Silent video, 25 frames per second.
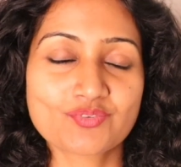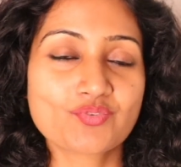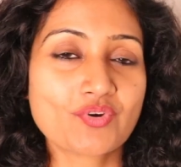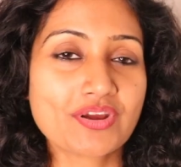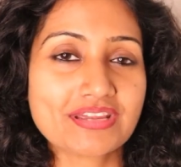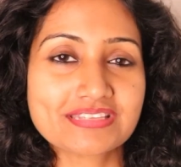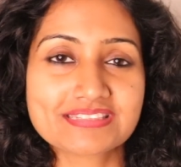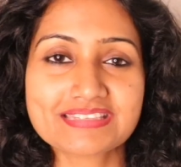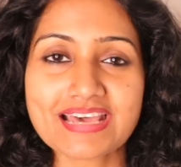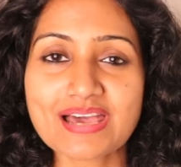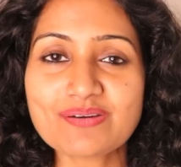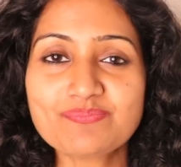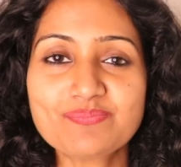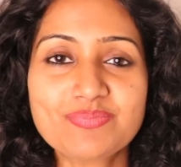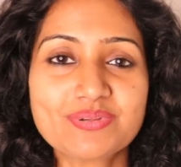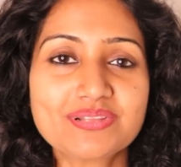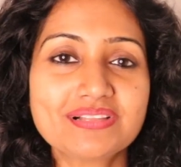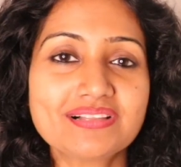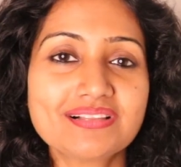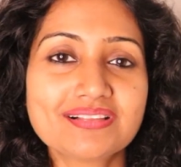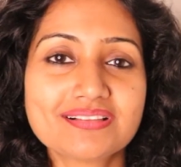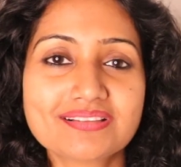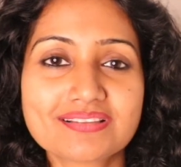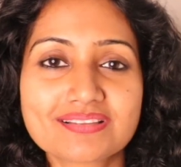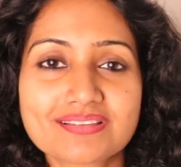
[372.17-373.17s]
For
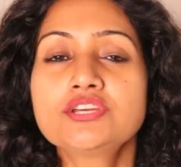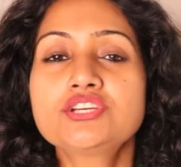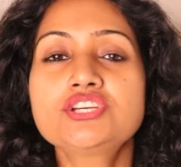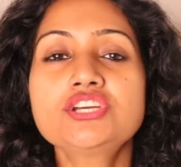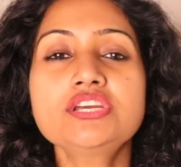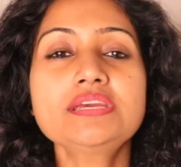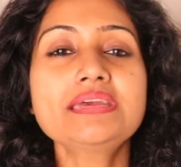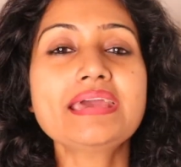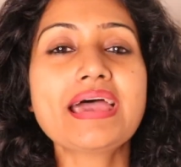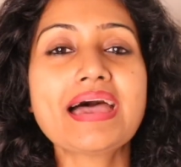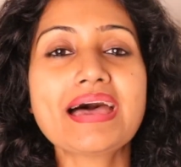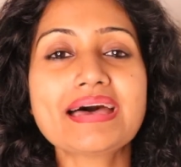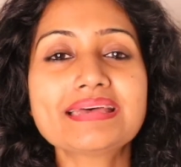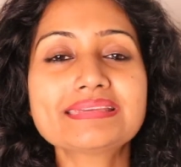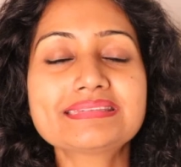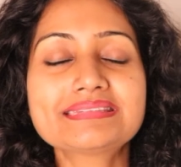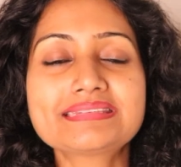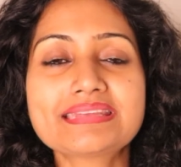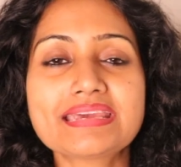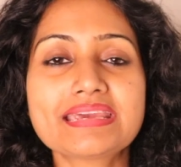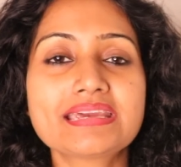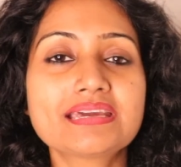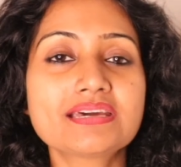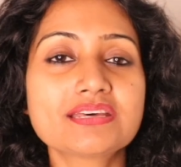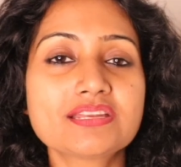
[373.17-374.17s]
example, she has
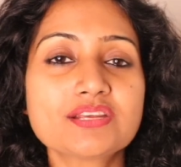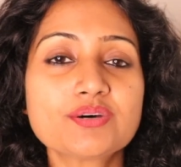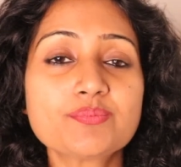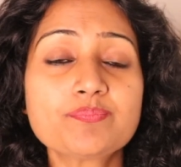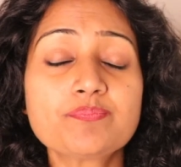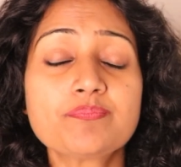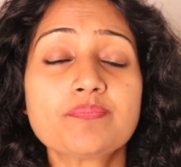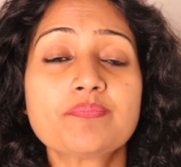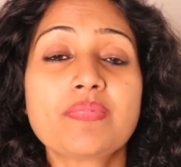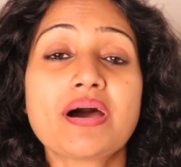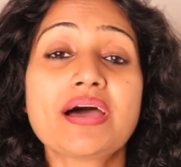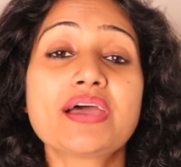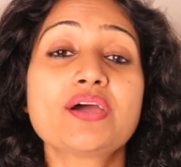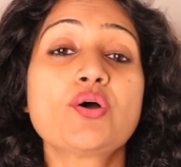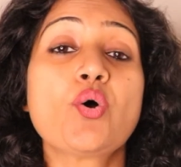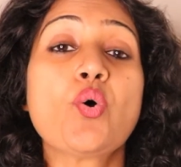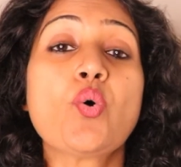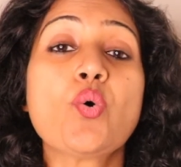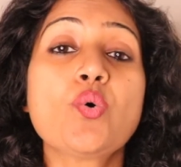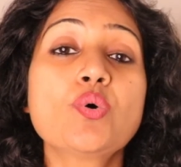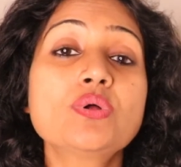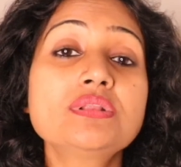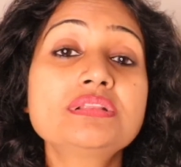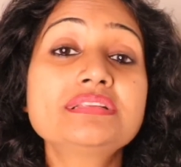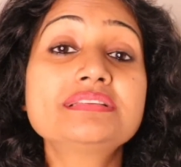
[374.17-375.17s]
taken up my
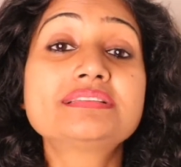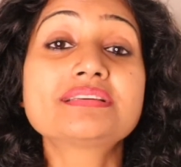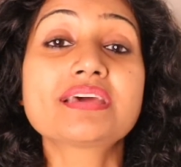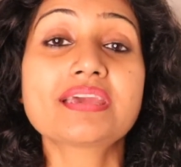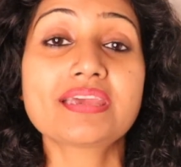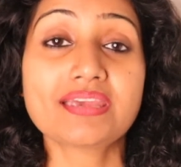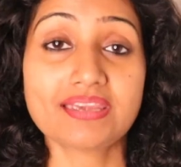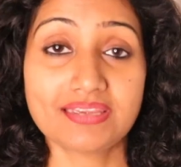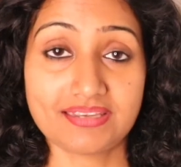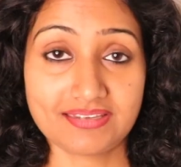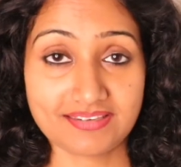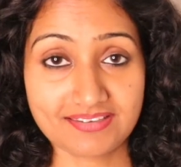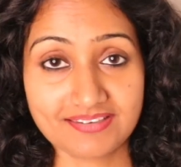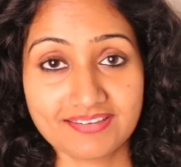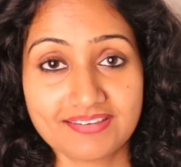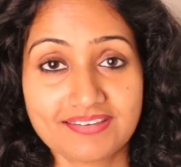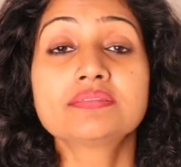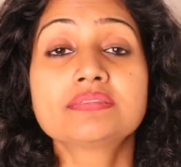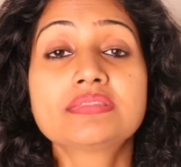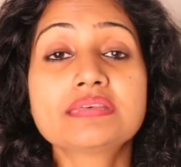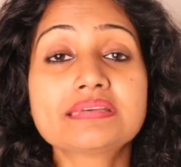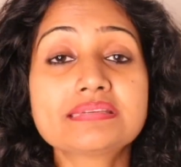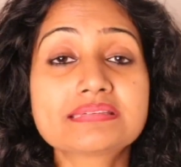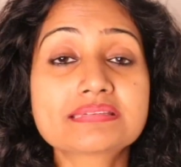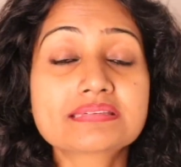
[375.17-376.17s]
whole day.
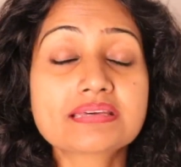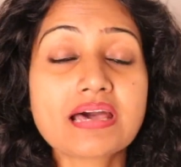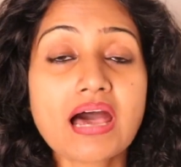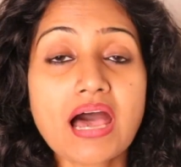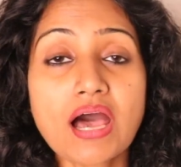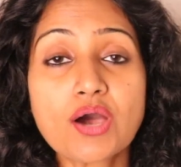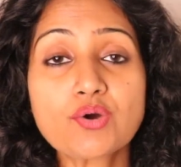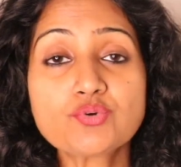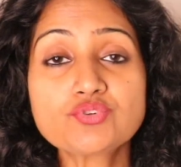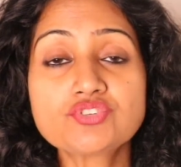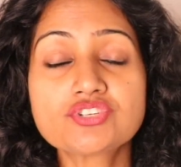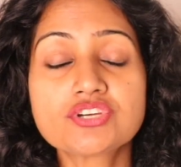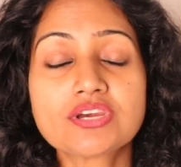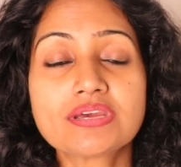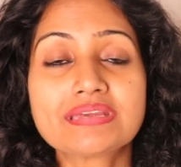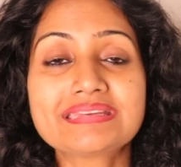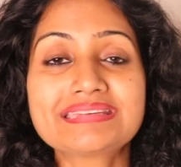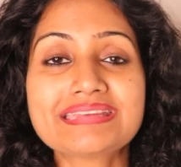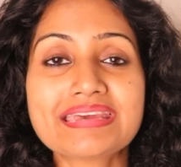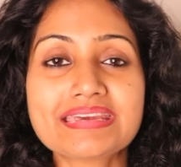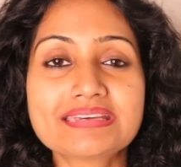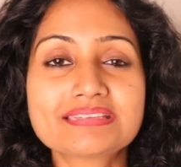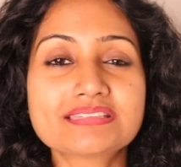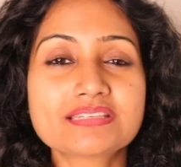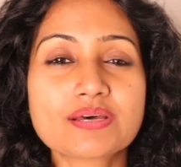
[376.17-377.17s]
This couch
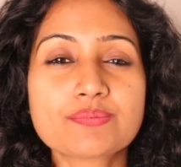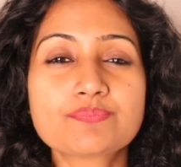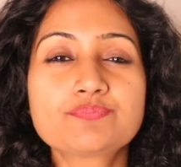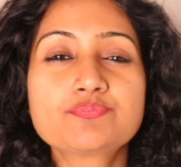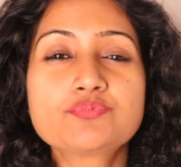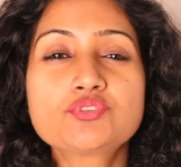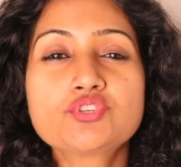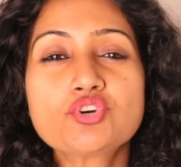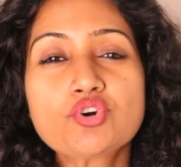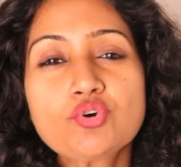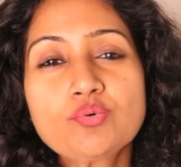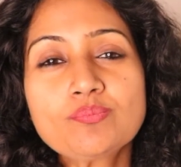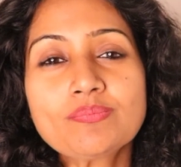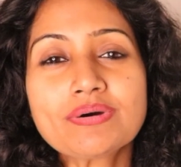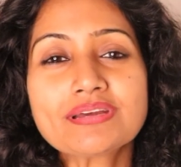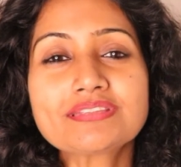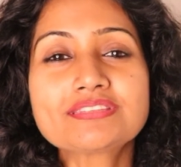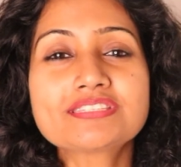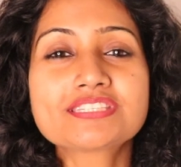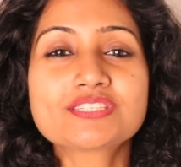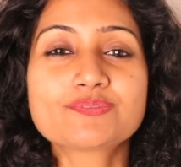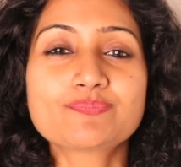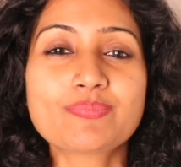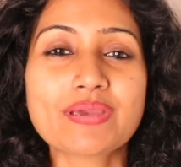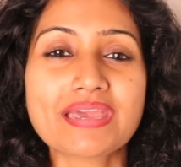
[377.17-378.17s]
takes up too
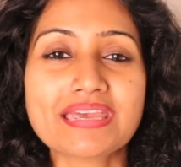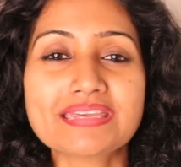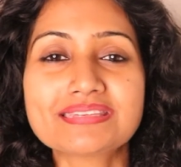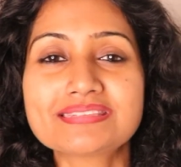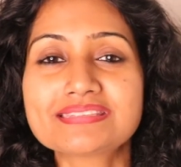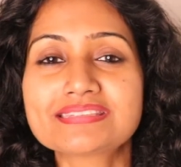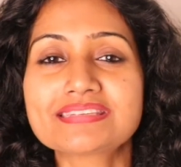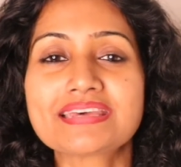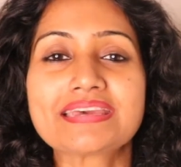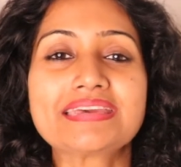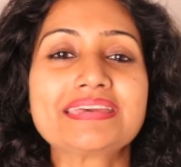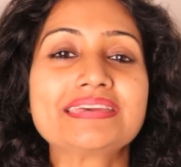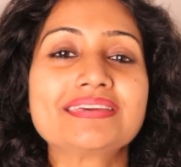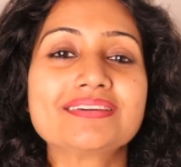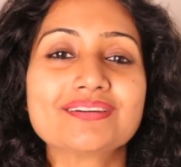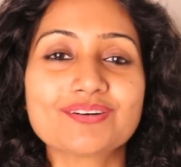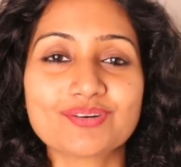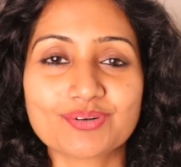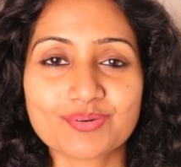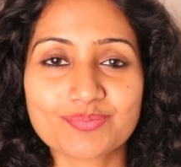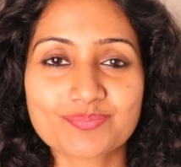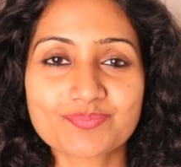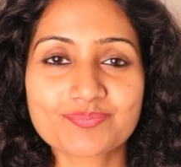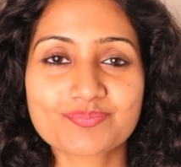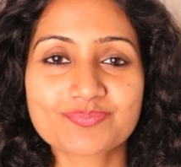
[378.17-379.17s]
much space
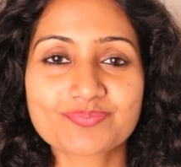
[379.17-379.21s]
here.